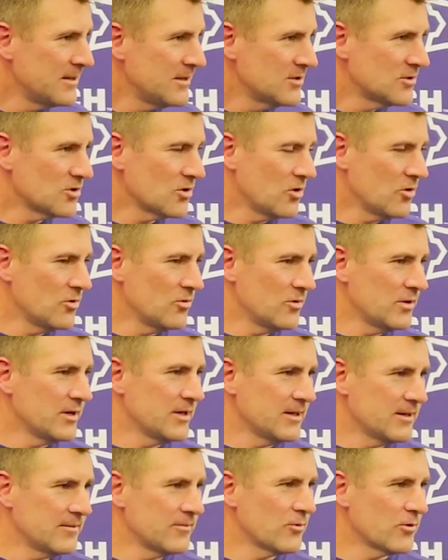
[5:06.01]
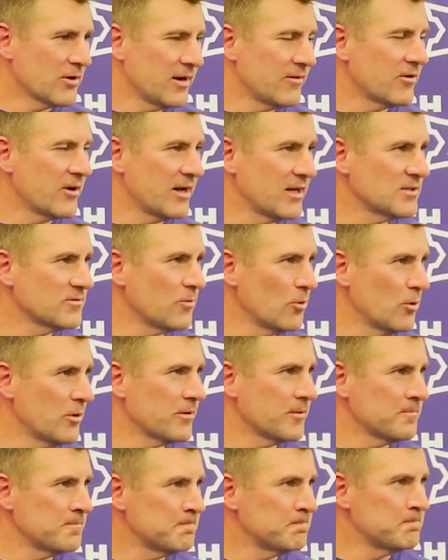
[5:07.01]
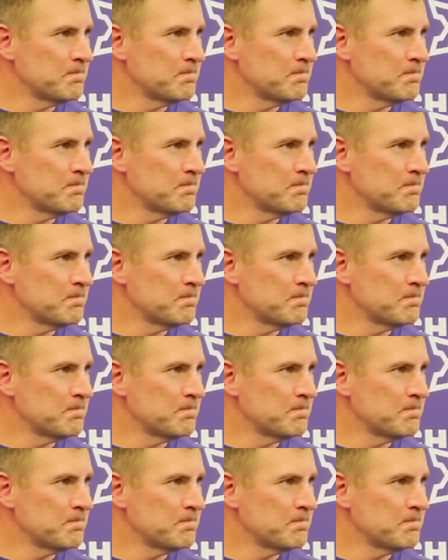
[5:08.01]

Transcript: So uh, we're gonna have our hands full with him